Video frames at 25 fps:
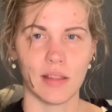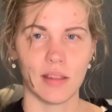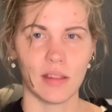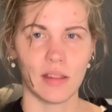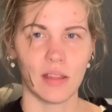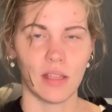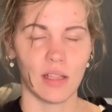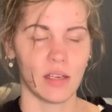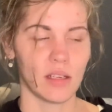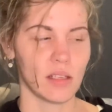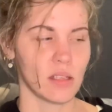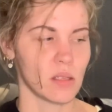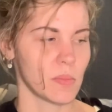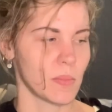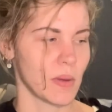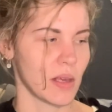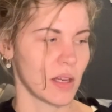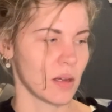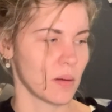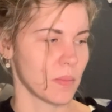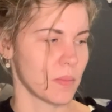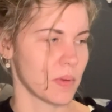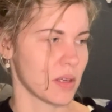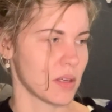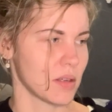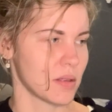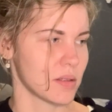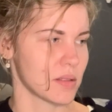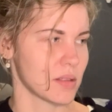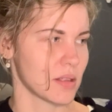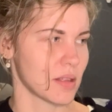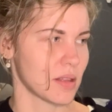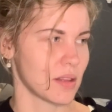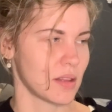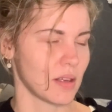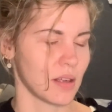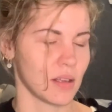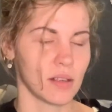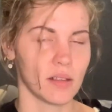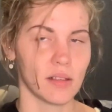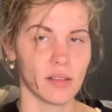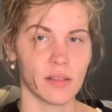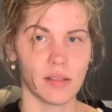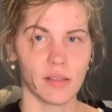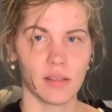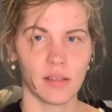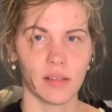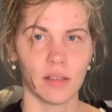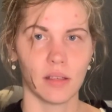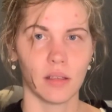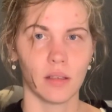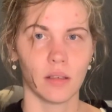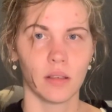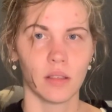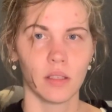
thin is better, because the thickness can